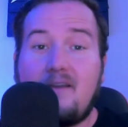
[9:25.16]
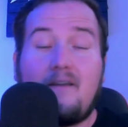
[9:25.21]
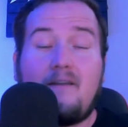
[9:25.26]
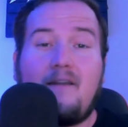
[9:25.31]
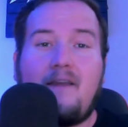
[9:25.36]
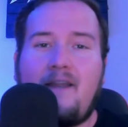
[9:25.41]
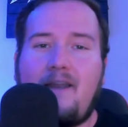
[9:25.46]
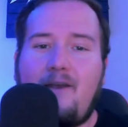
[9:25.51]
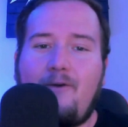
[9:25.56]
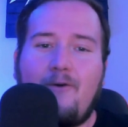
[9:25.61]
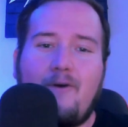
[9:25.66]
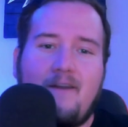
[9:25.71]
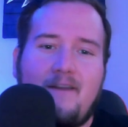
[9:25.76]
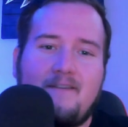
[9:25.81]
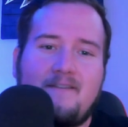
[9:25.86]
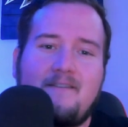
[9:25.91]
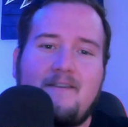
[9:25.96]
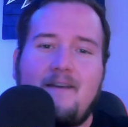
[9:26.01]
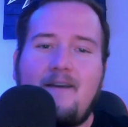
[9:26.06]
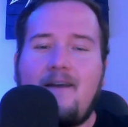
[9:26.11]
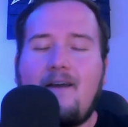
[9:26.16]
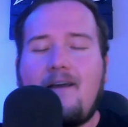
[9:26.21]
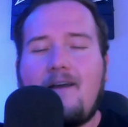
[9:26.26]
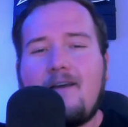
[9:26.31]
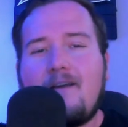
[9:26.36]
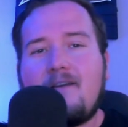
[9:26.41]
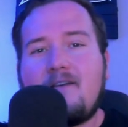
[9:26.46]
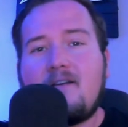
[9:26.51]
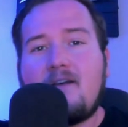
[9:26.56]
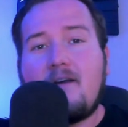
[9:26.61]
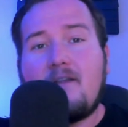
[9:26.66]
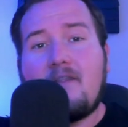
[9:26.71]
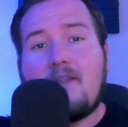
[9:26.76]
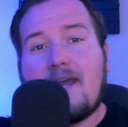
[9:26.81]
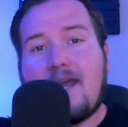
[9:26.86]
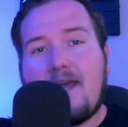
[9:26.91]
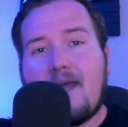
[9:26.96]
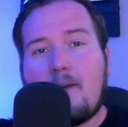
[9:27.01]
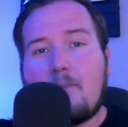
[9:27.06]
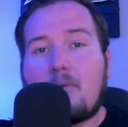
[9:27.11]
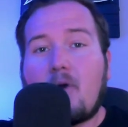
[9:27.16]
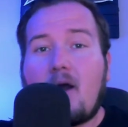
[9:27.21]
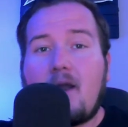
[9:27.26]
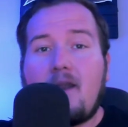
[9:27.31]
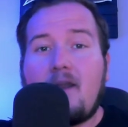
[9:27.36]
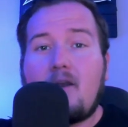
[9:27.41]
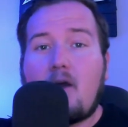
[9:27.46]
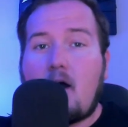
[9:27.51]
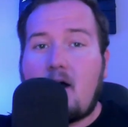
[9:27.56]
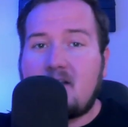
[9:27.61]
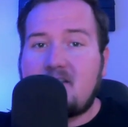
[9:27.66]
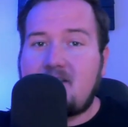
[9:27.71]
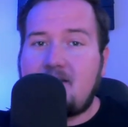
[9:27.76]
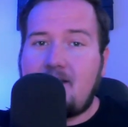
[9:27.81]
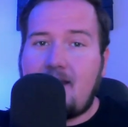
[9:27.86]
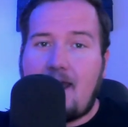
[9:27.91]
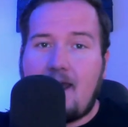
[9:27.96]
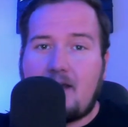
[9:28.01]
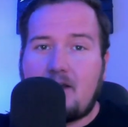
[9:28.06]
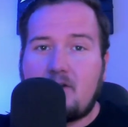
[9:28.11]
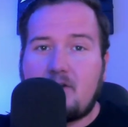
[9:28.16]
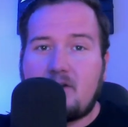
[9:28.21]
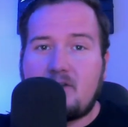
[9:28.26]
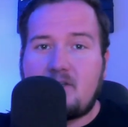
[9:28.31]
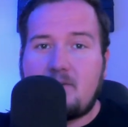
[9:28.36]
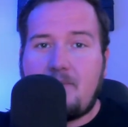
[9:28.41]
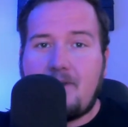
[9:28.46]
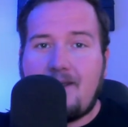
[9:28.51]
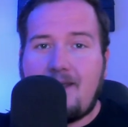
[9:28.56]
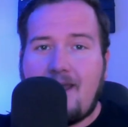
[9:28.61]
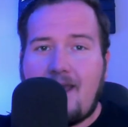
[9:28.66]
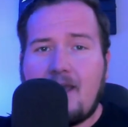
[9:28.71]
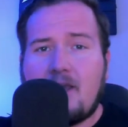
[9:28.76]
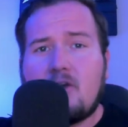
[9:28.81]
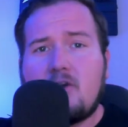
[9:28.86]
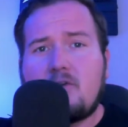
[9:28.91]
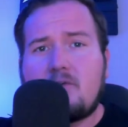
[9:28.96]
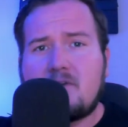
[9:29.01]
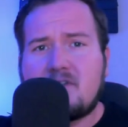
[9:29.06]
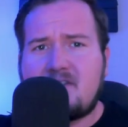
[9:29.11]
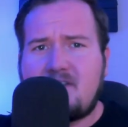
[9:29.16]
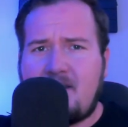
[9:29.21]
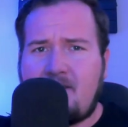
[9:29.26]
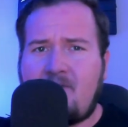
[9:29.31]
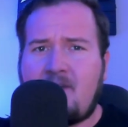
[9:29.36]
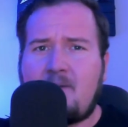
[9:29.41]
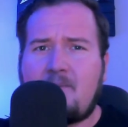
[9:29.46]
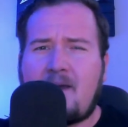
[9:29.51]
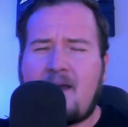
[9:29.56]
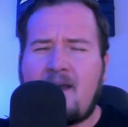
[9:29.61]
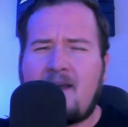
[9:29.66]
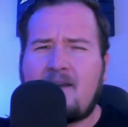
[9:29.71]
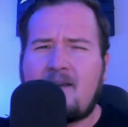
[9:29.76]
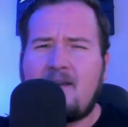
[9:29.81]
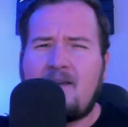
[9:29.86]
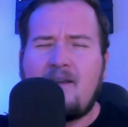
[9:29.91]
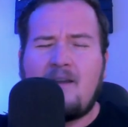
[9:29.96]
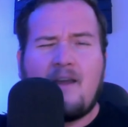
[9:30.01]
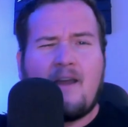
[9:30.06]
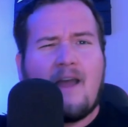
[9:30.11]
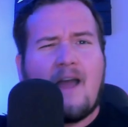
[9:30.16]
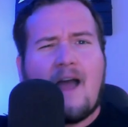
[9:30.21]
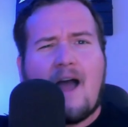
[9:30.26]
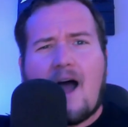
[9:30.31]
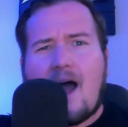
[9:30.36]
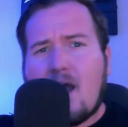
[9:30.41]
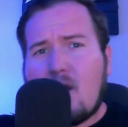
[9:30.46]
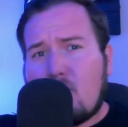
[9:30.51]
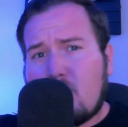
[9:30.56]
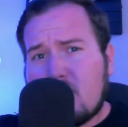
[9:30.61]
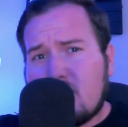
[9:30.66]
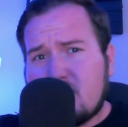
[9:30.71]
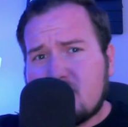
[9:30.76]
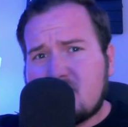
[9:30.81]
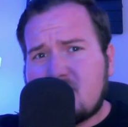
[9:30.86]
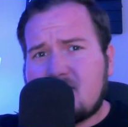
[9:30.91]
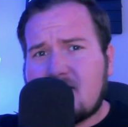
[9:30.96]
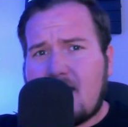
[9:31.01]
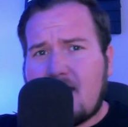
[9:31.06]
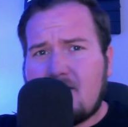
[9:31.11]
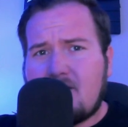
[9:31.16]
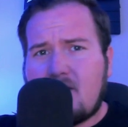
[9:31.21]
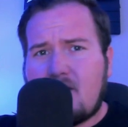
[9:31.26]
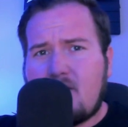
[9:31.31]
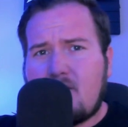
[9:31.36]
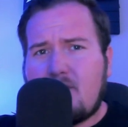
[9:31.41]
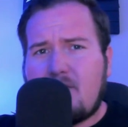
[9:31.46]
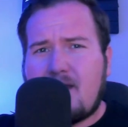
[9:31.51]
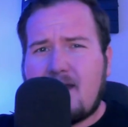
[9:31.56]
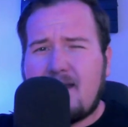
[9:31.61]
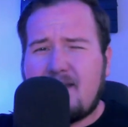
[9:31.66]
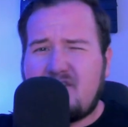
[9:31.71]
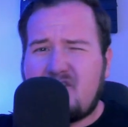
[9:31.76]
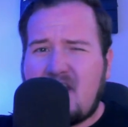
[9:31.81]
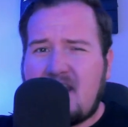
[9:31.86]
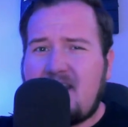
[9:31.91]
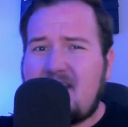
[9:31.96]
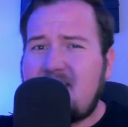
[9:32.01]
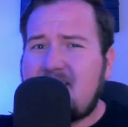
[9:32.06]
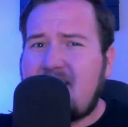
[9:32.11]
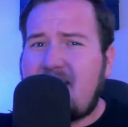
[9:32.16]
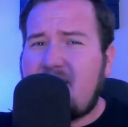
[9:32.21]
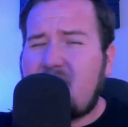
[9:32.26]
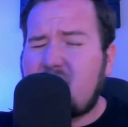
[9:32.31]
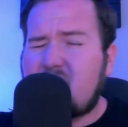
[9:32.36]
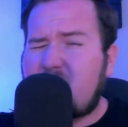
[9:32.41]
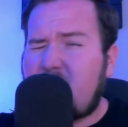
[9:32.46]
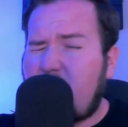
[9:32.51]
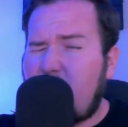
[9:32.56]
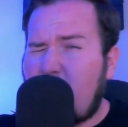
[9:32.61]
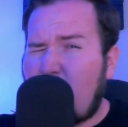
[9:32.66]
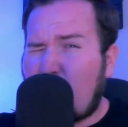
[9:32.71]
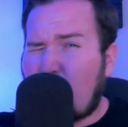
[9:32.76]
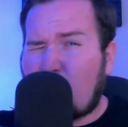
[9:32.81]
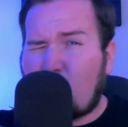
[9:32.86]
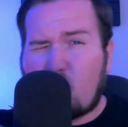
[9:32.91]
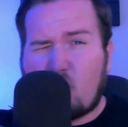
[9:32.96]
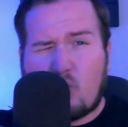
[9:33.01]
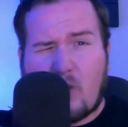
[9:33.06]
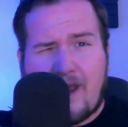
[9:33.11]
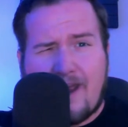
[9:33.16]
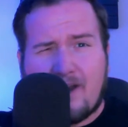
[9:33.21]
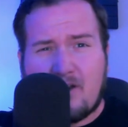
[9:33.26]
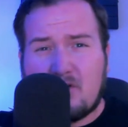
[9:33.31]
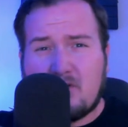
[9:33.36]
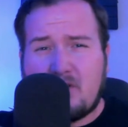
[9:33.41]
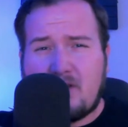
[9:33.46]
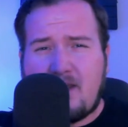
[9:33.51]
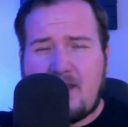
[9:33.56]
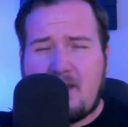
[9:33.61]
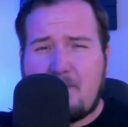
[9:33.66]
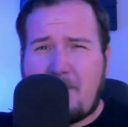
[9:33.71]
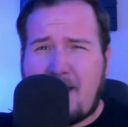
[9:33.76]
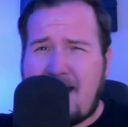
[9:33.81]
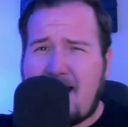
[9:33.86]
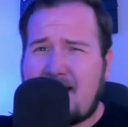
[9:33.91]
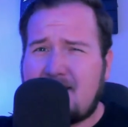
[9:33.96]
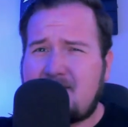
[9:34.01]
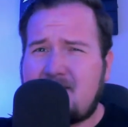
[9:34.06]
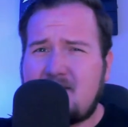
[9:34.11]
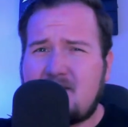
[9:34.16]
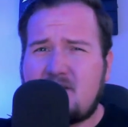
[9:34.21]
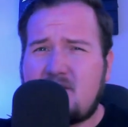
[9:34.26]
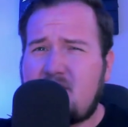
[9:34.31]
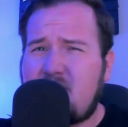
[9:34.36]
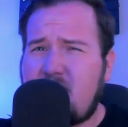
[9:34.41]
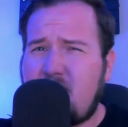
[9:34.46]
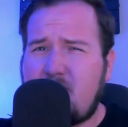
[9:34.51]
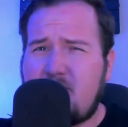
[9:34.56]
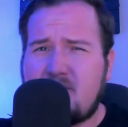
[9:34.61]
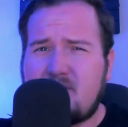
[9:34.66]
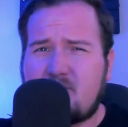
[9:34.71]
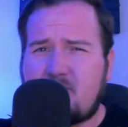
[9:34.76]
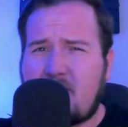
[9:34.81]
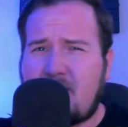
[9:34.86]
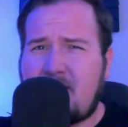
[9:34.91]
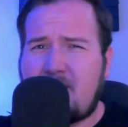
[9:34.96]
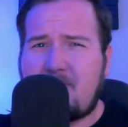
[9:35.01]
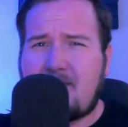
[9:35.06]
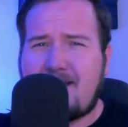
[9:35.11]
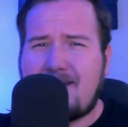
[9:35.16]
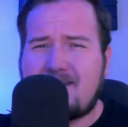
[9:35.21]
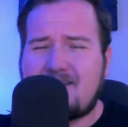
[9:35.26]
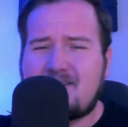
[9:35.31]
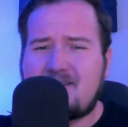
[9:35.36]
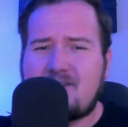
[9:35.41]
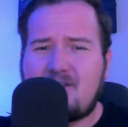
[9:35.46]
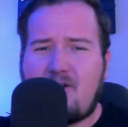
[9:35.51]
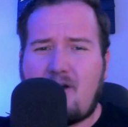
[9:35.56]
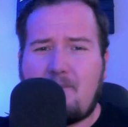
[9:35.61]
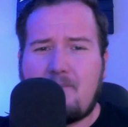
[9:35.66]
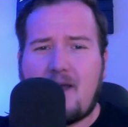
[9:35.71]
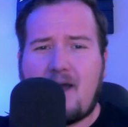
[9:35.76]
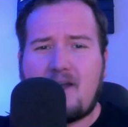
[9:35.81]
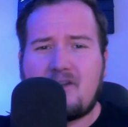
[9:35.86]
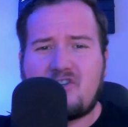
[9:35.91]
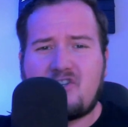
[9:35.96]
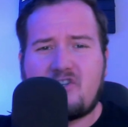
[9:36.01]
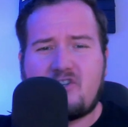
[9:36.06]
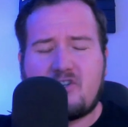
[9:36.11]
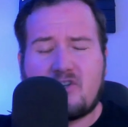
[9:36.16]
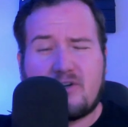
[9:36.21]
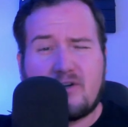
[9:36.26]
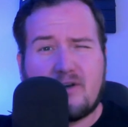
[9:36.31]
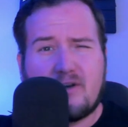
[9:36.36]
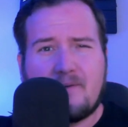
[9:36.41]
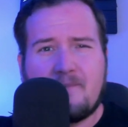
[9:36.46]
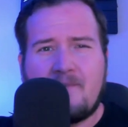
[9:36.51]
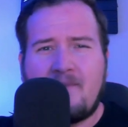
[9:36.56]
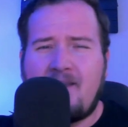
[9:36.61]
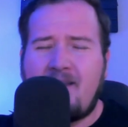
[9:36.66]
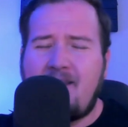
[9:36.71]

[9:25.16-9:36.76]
Anyways, they brought in Austin Eckler to be a good receiving back. I will say, though, that Jayden Daniels rarely passes to his running backs, so I'm not sure